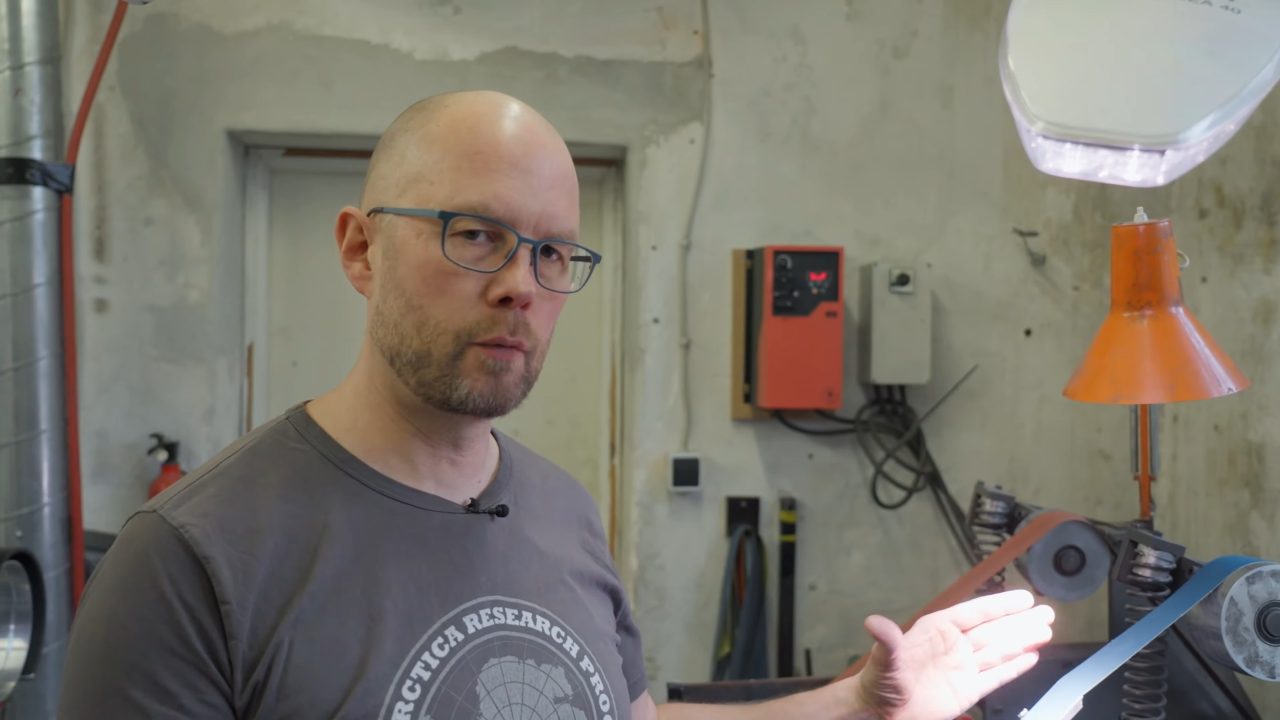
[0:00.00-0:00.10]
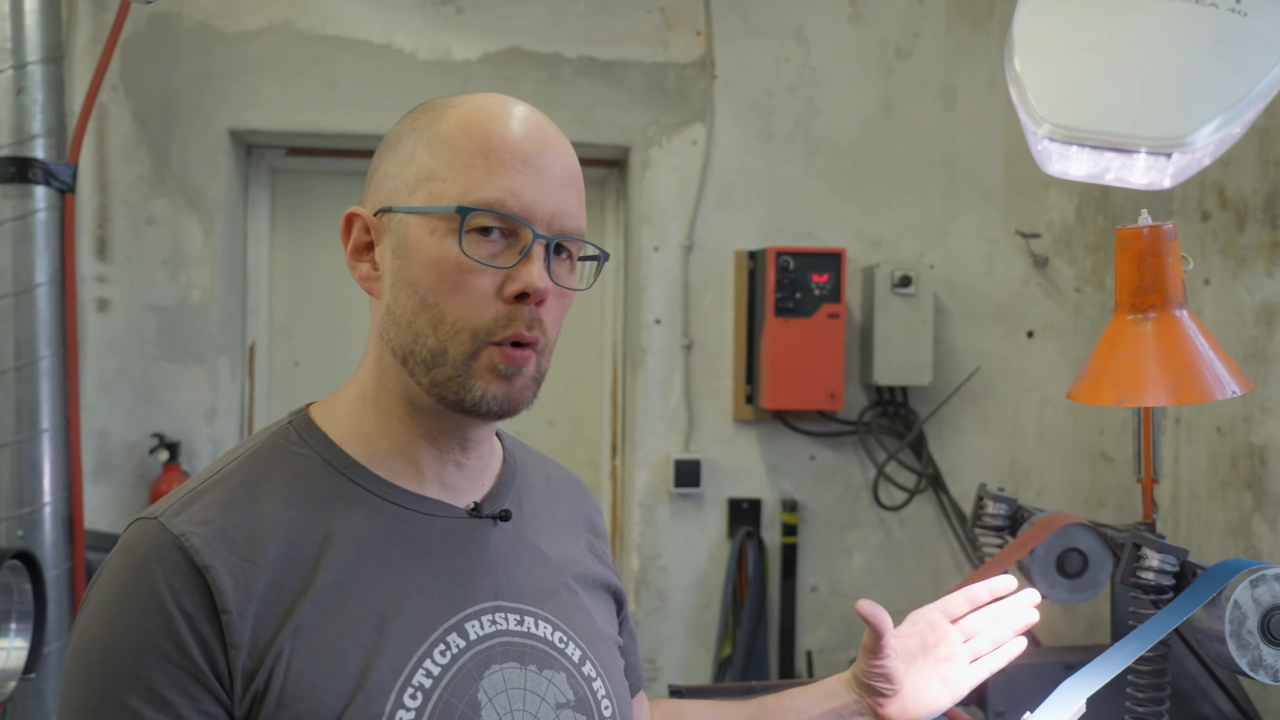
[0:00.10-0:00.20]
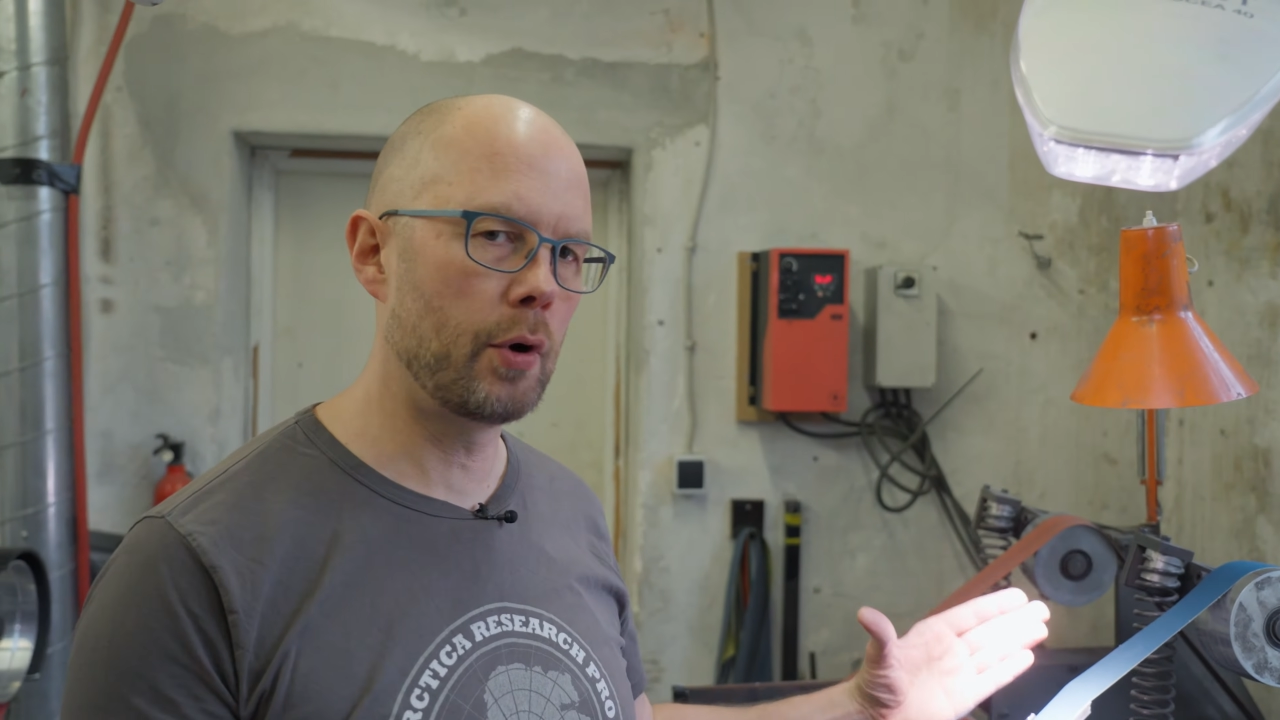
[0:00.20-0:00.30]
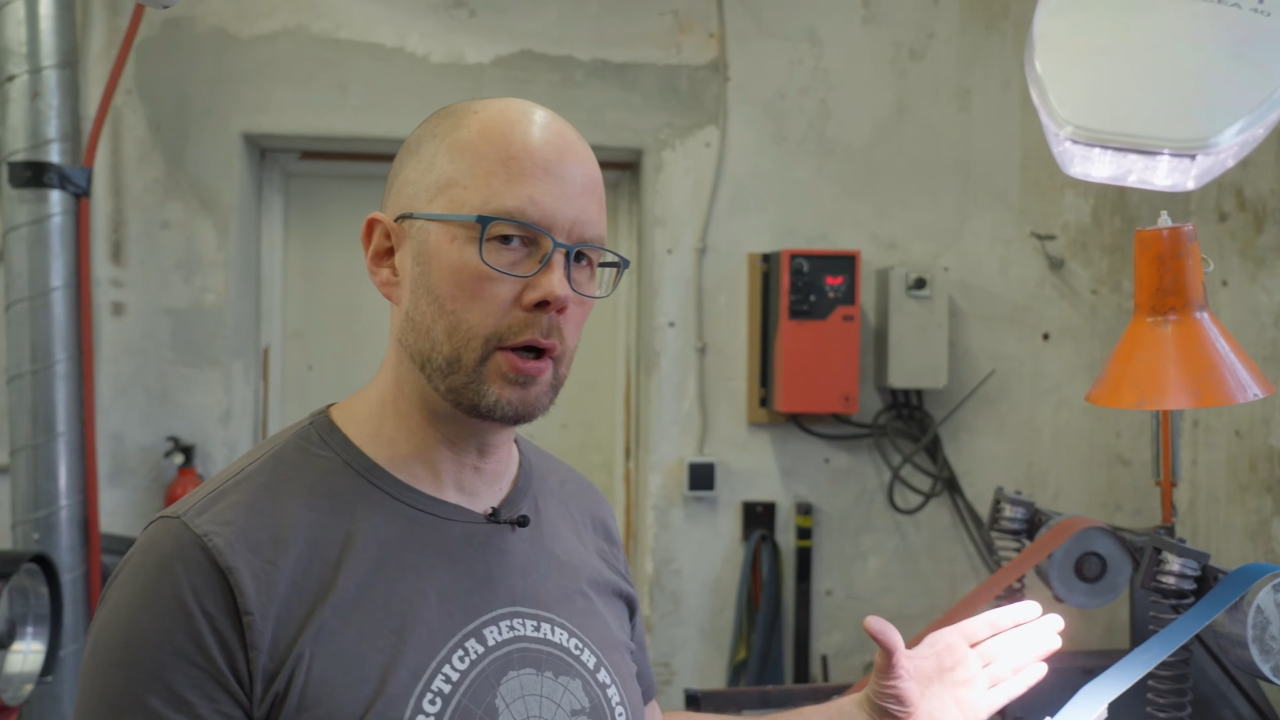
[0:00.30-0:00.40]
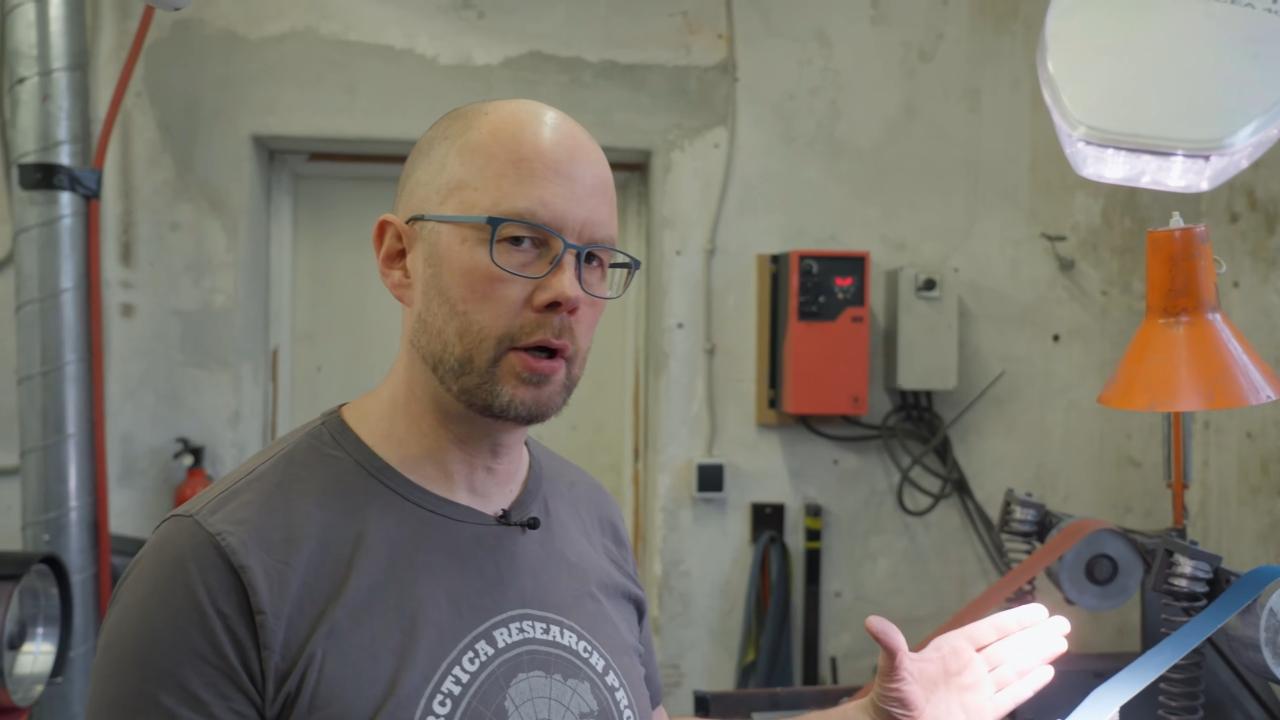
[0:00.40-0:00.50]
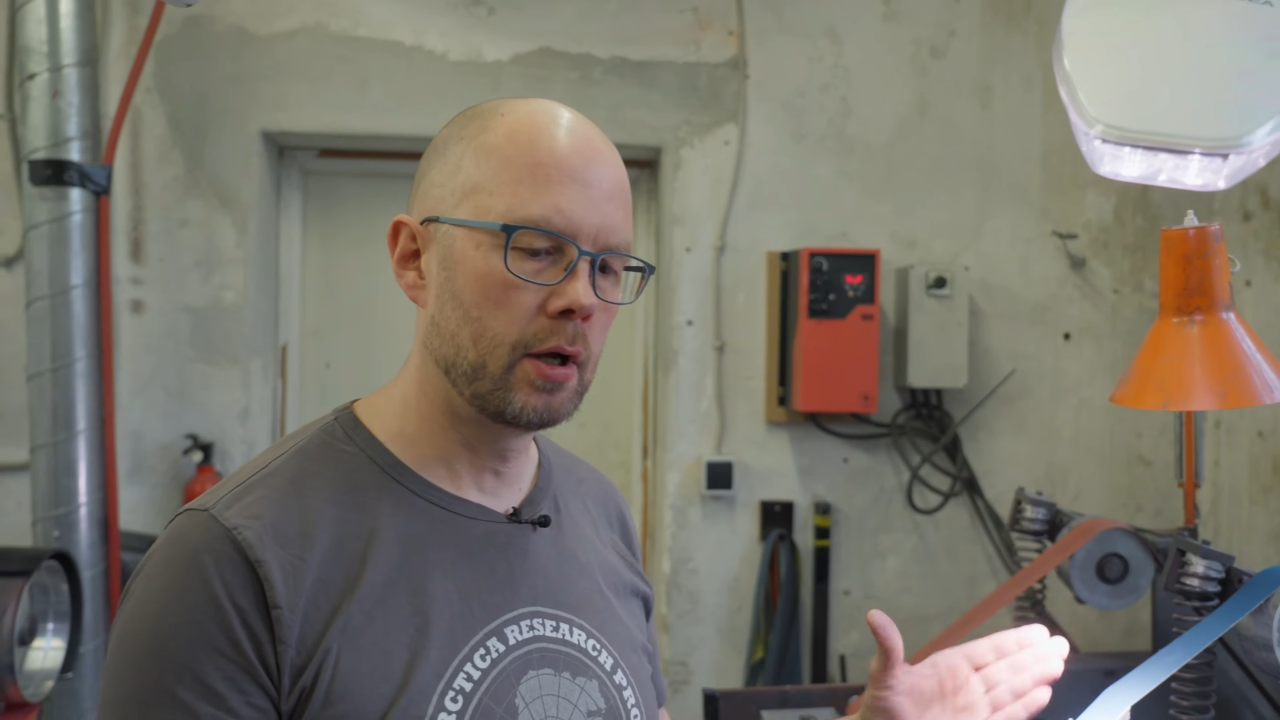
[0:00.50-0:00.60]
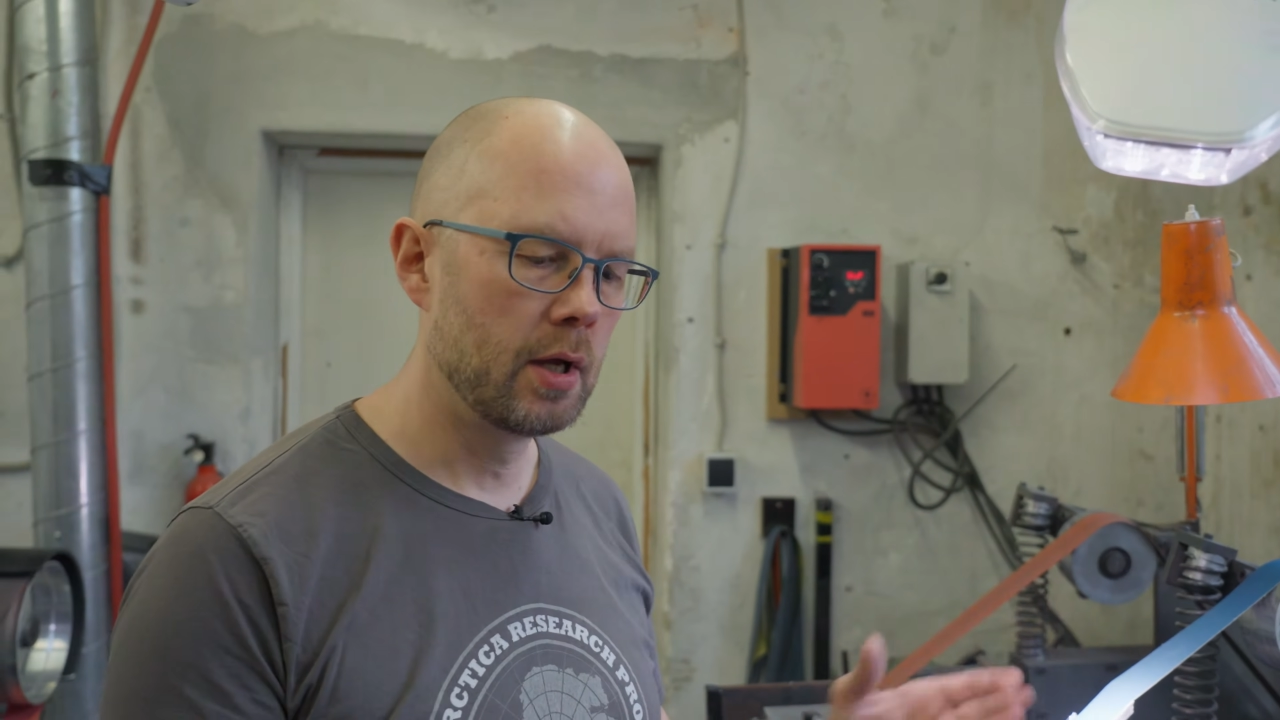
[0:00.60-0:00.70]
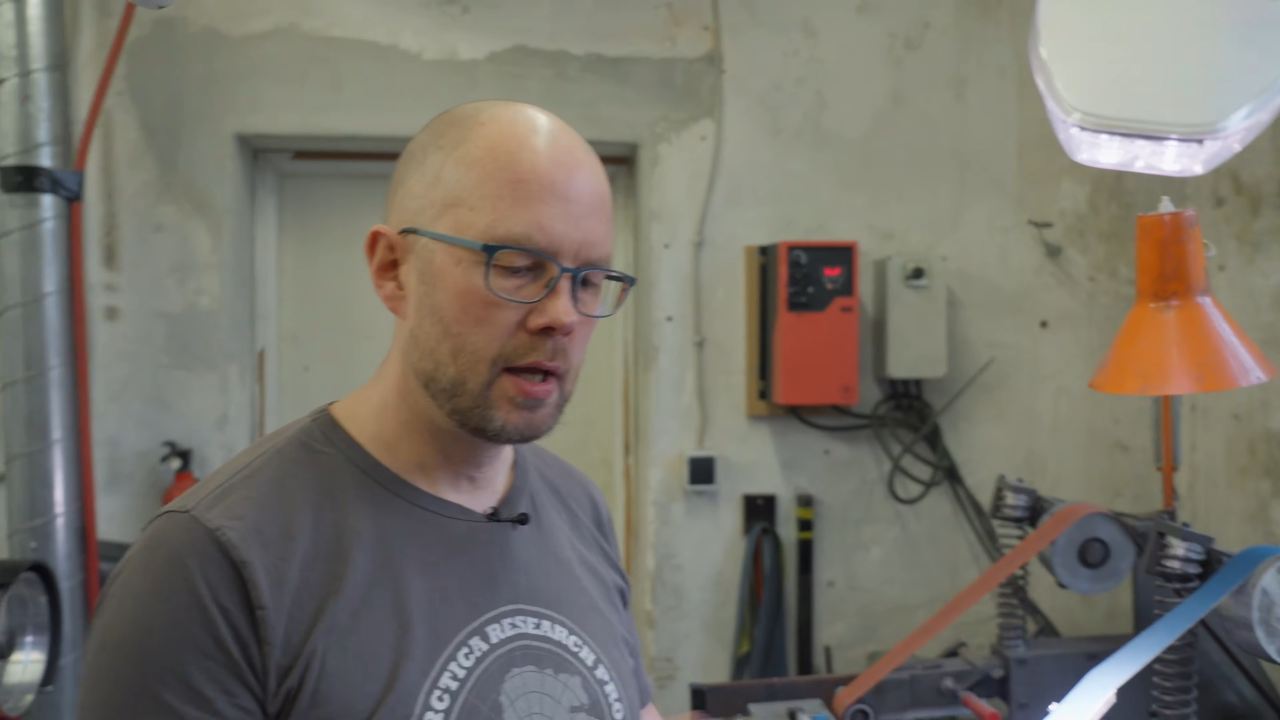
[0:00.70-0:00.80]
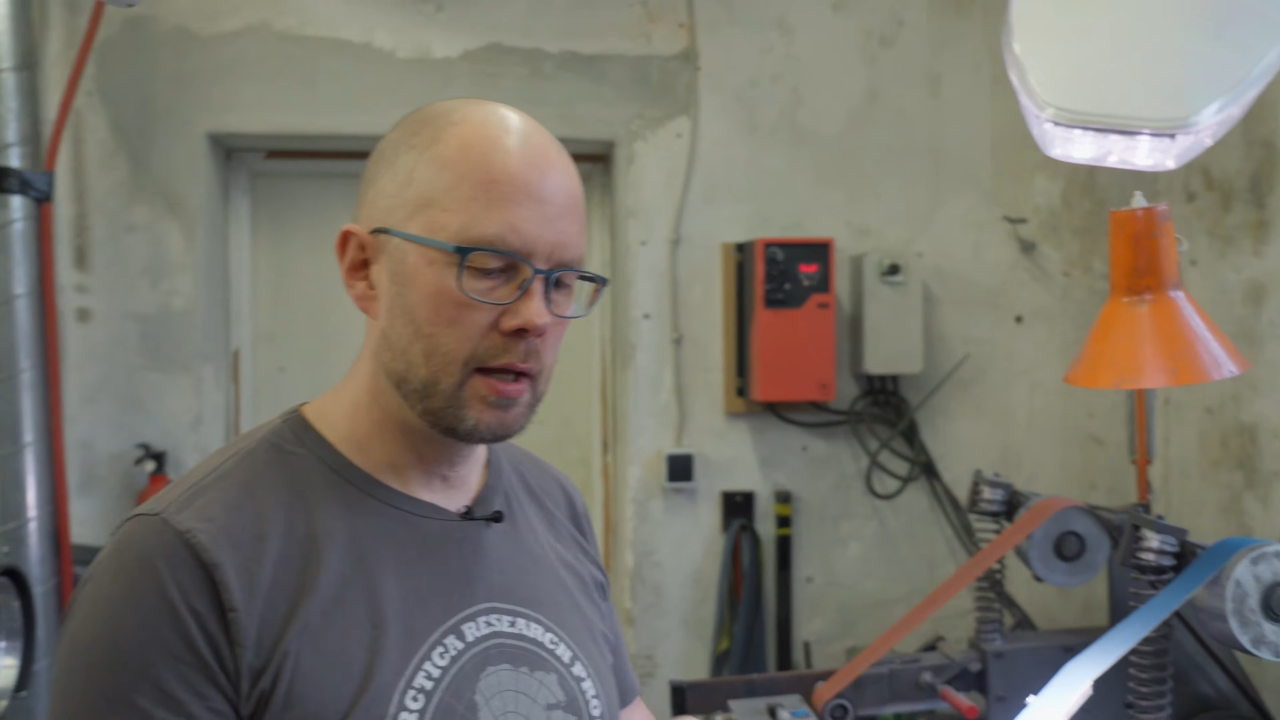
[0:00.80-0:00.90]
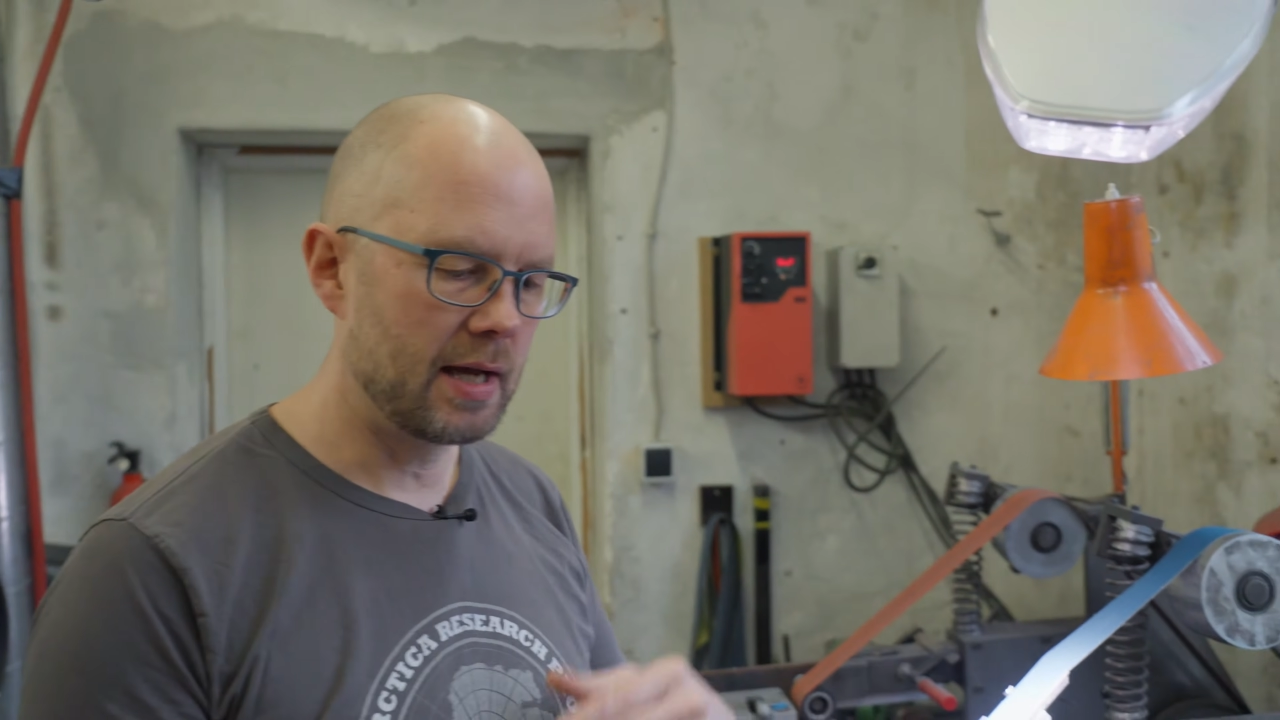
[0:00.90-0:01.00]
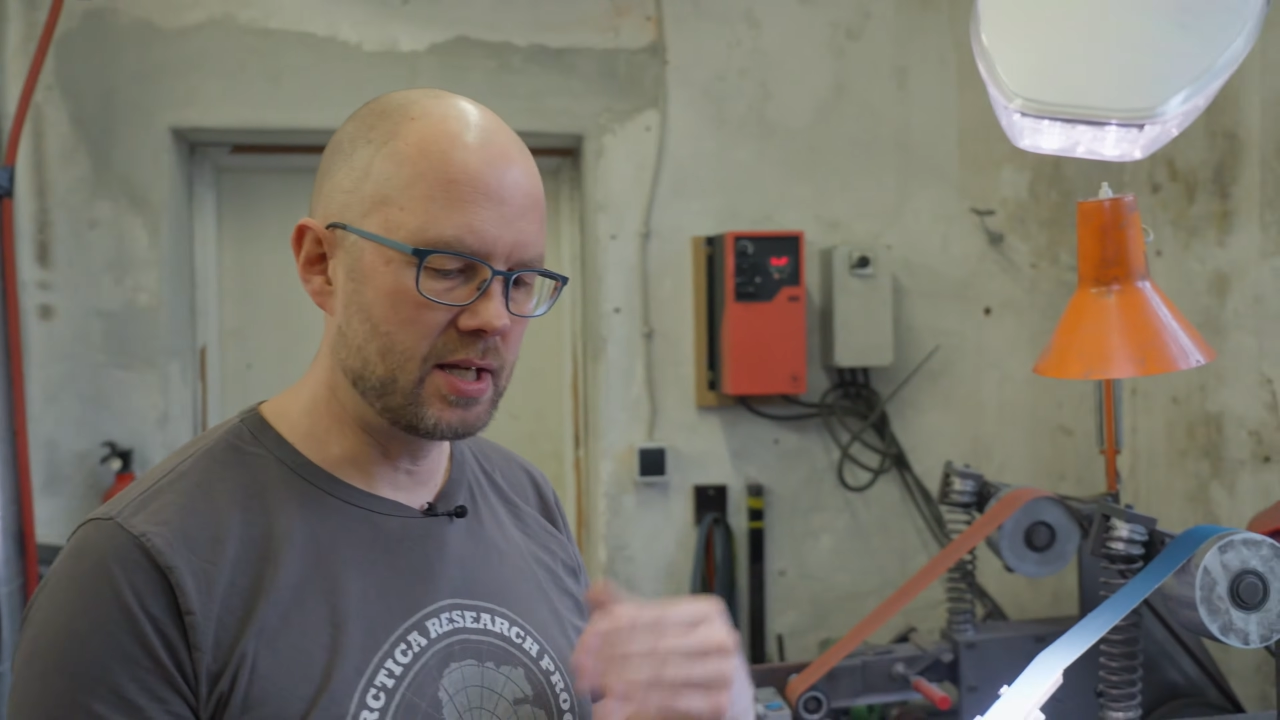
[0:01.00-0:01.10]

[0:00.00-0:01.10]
work. I